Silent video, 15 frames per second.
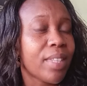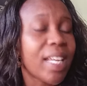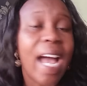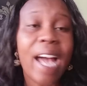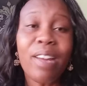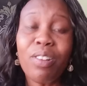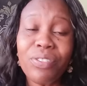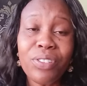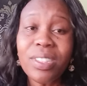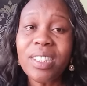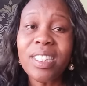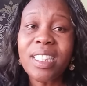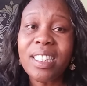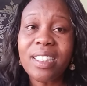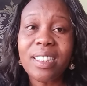And of course,
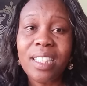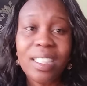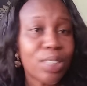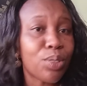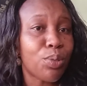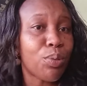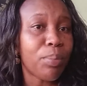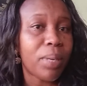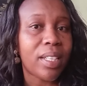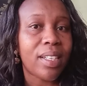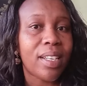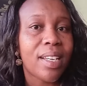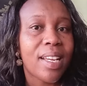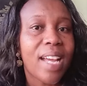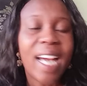this is his woman
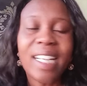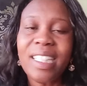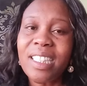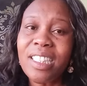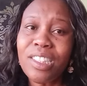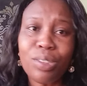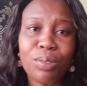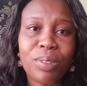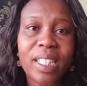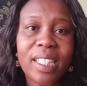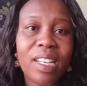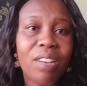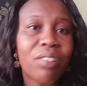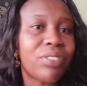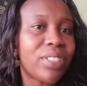and he needs to take
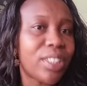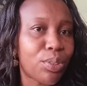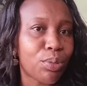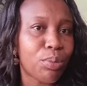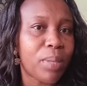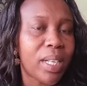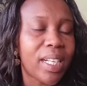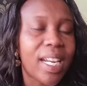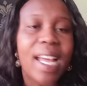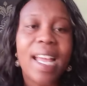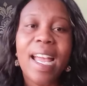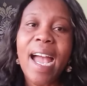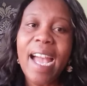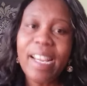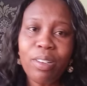care of his woman.
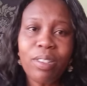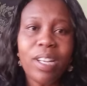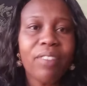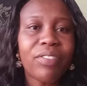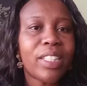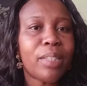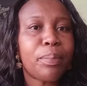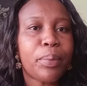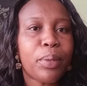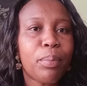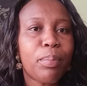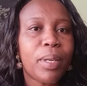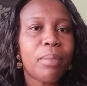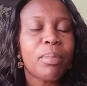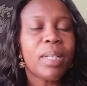I don't have any
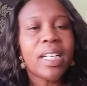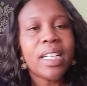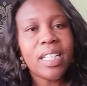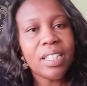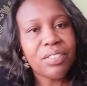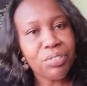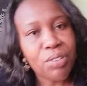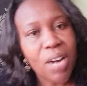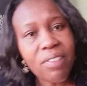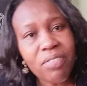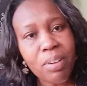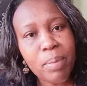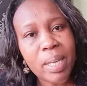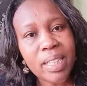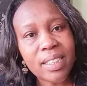problem. If you have
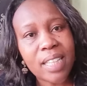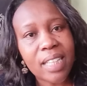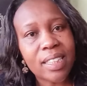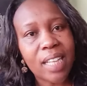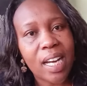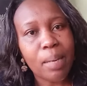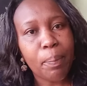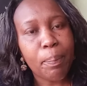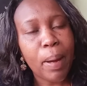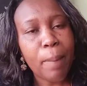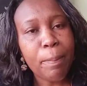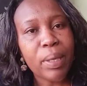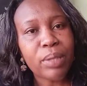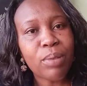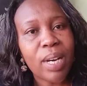a man that can
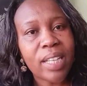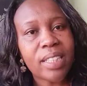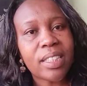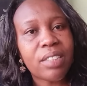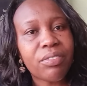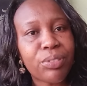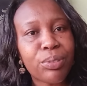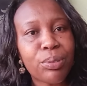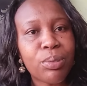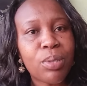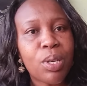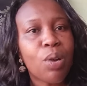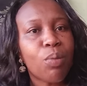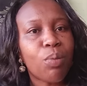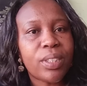pamper you and give you
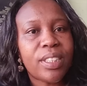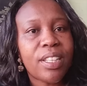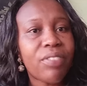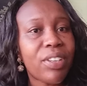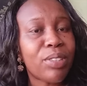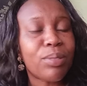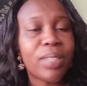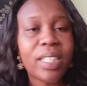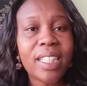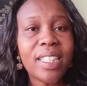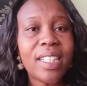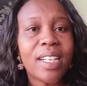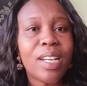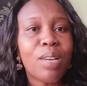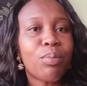whatever you
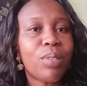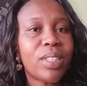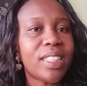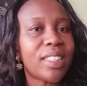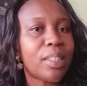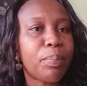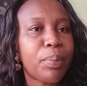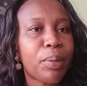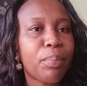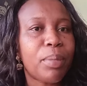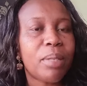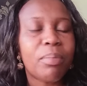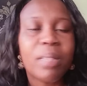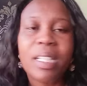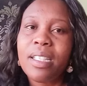need, what is the
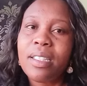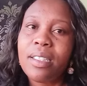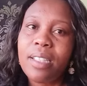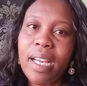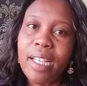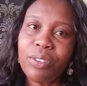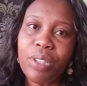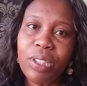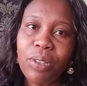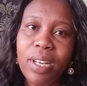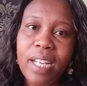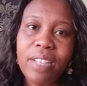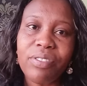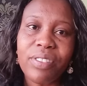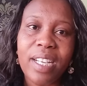problem? Enjoy your
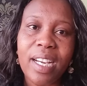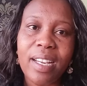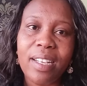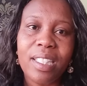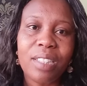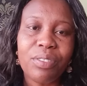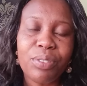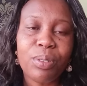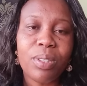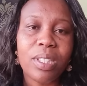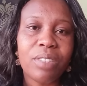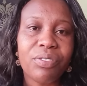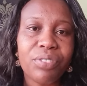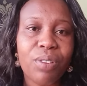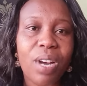life, girl,
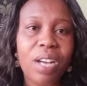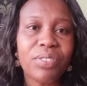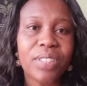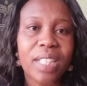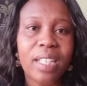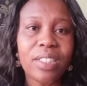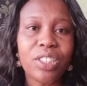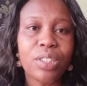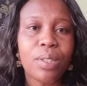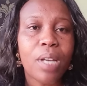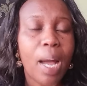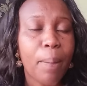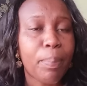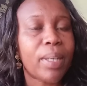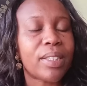if you have such
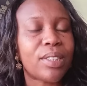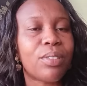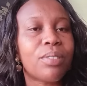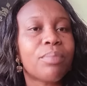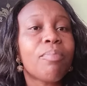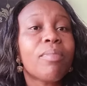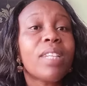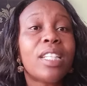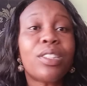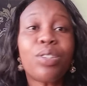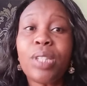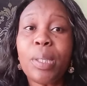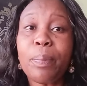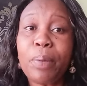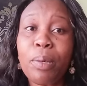a person. So
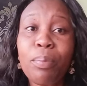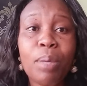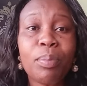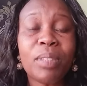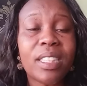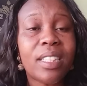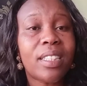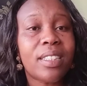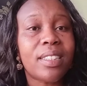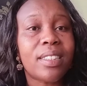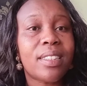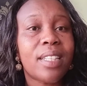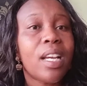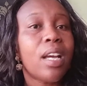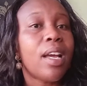the problem is
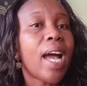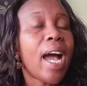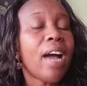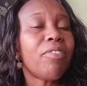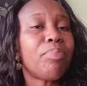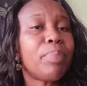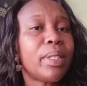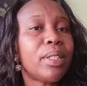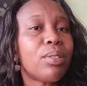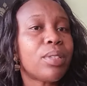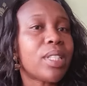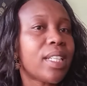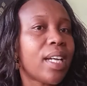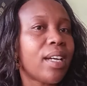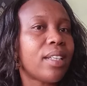this. I've been
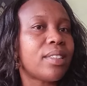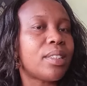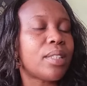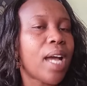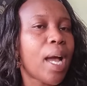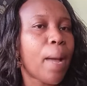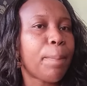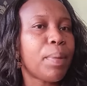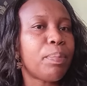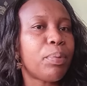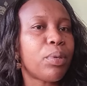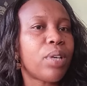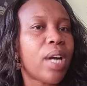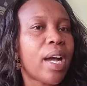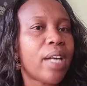looking at
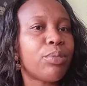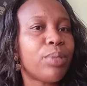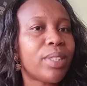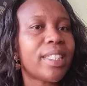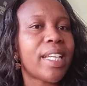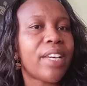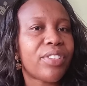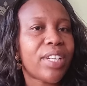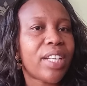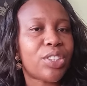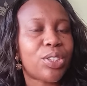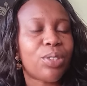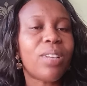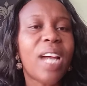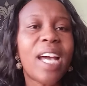people doing their
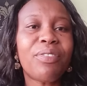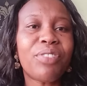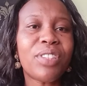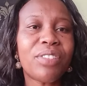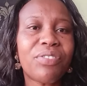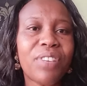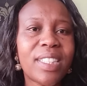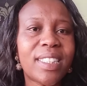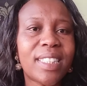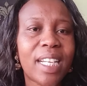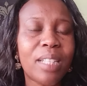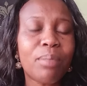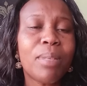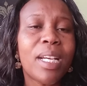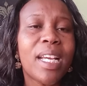reaction. And for the first
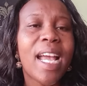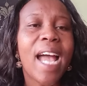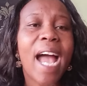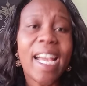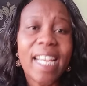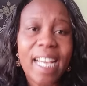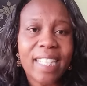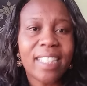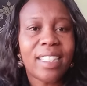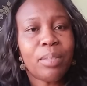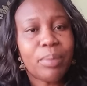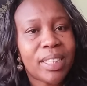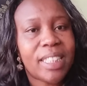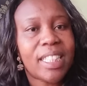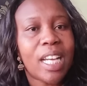time, I agree
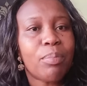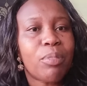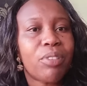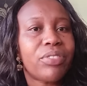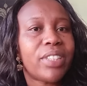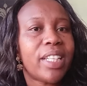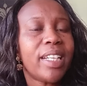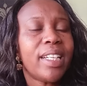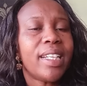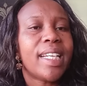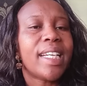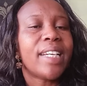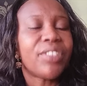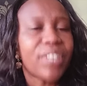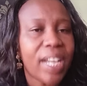with some of the
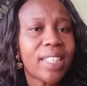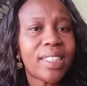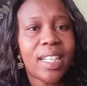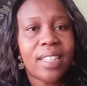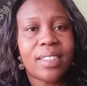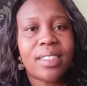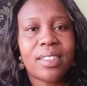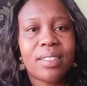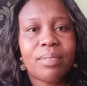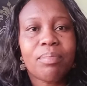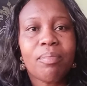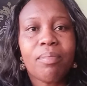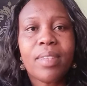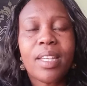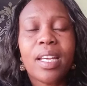reactors.
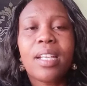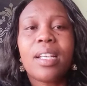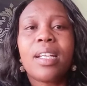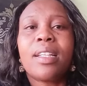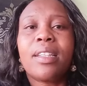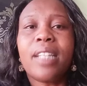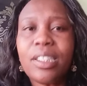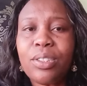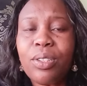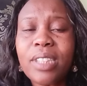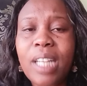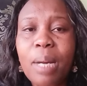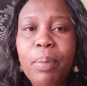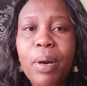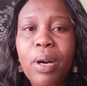They talked
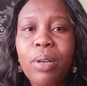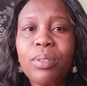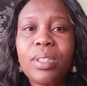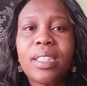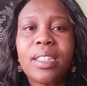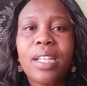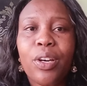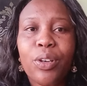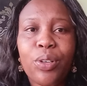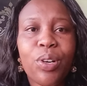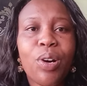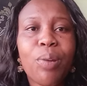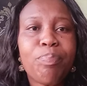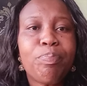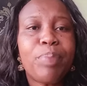about
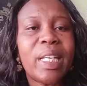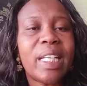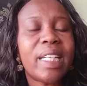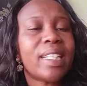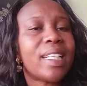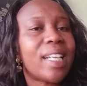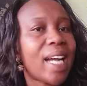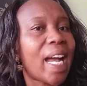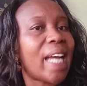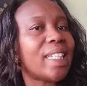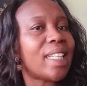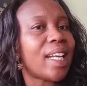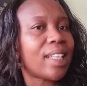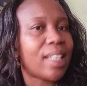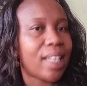Rob being
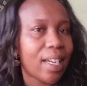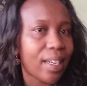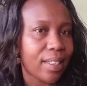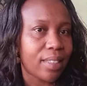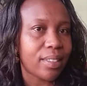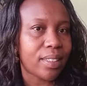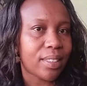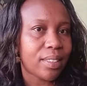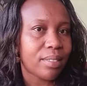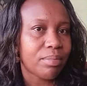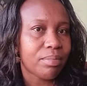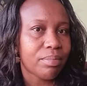kind of careless.